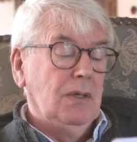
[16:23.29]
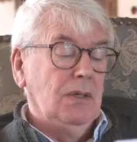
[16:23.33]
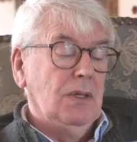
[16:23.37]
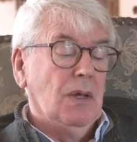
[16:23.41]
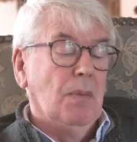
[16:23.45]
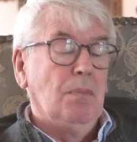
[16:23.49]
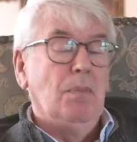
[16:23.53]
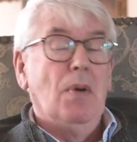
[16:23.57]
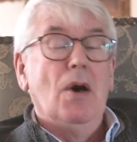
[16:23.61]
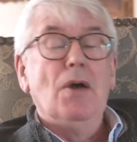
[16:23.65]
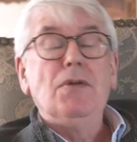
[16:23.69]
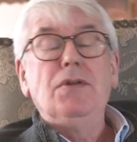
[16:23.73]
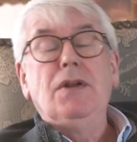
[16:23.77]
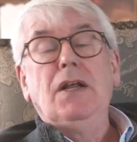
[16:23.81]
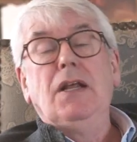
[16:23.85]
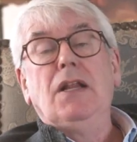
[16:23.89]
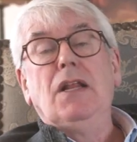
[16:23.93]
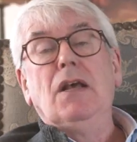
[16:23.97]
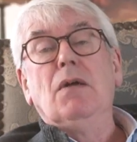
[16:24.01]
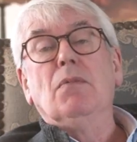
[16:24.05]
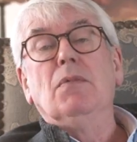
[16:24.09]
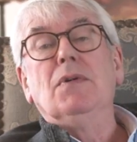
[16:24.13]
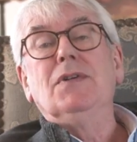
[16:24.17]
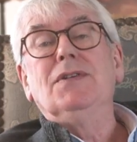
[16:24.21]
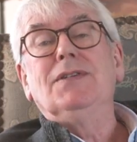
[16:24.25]
the body
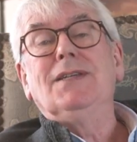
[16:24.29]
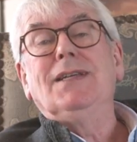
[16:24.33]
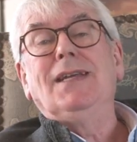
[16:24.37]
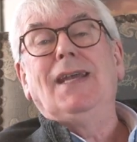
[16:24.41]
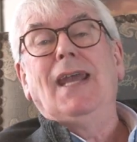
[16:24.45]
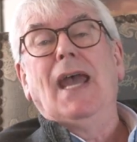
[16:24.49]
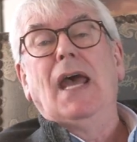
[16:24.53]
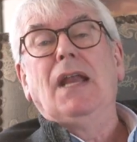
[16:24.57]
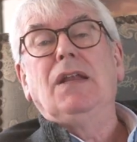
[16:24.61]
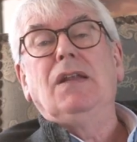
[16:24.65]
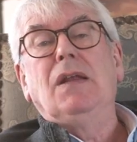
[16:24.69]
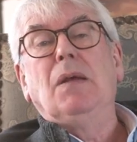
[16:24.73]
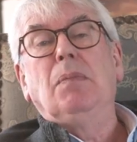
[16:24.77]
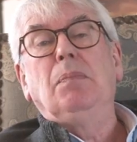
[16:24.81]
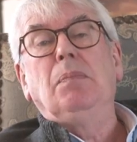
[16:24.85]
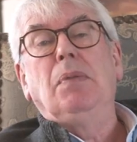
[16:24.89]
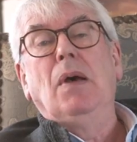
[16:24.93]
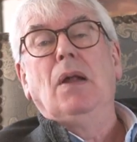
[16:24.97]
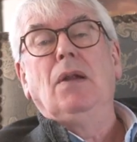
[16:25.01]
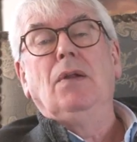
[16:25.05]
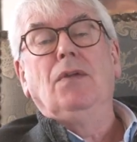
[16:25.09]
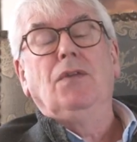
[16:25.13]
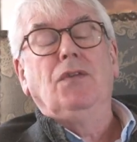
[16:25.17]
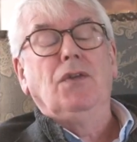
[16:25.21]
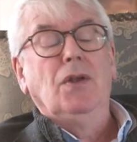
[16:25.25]
that was
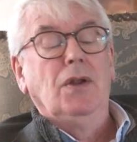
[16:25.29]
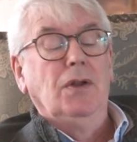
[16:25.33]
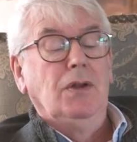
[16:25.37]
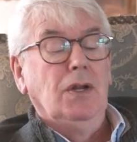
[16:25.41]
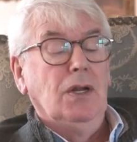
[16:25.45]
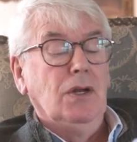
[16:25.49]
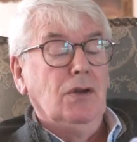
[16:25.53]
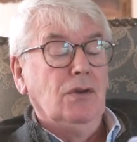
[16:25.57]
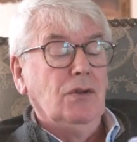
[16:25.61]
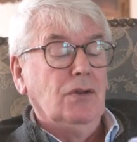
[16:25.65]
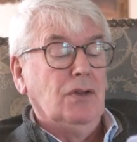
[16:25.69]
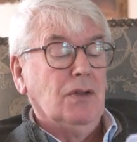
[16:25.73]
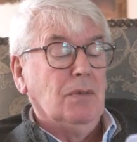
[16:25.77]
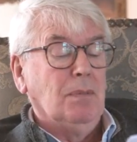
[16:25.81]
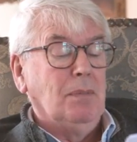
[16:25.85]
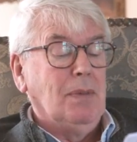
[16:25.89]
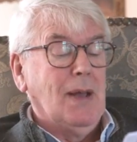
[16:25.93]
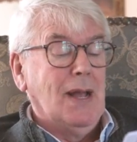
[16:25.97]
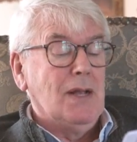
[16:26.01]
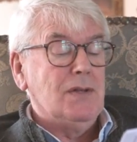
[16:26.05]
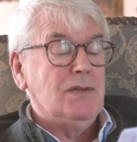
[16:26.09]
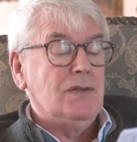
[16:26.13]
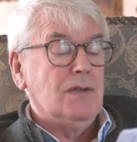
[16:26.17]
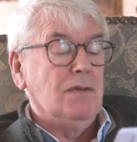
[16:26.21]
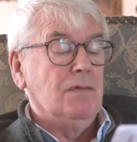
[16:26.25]
catapulted into the
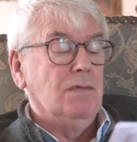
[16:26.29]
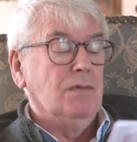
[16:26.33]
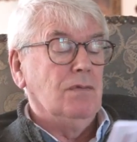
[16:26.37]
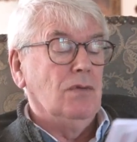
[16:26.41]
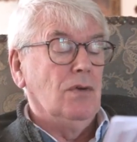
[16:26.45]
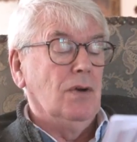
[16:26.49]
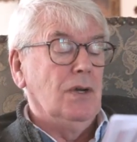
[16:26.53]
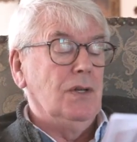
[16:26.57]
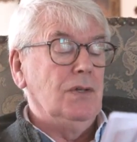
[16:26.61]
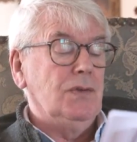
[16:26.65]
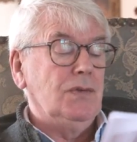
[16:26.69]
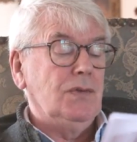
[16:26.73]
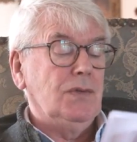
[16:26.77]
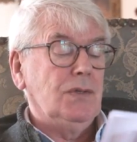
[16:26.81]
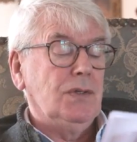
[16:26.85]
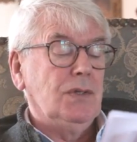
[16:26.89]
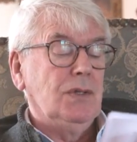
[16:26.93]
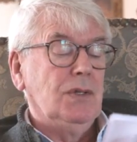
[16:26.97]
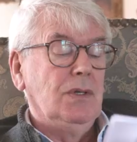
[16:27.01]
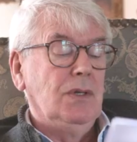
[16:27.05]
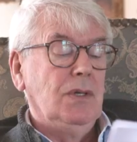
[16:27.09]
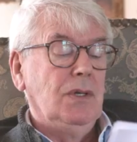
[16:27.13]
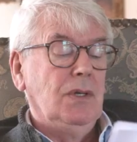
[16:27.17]
passive voice,